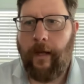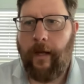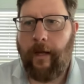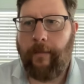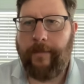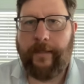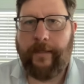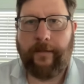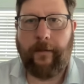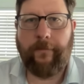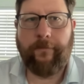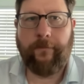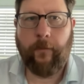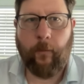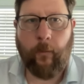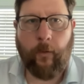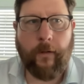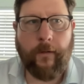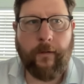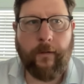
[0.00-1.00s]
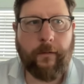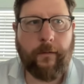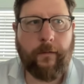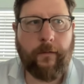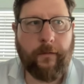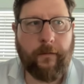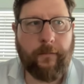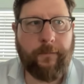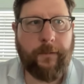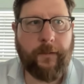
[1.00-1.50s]
except for one
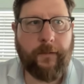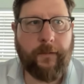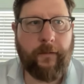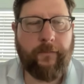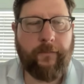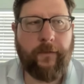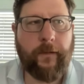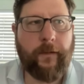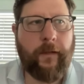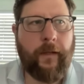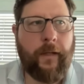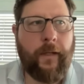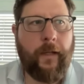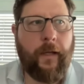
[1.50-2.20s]
specific,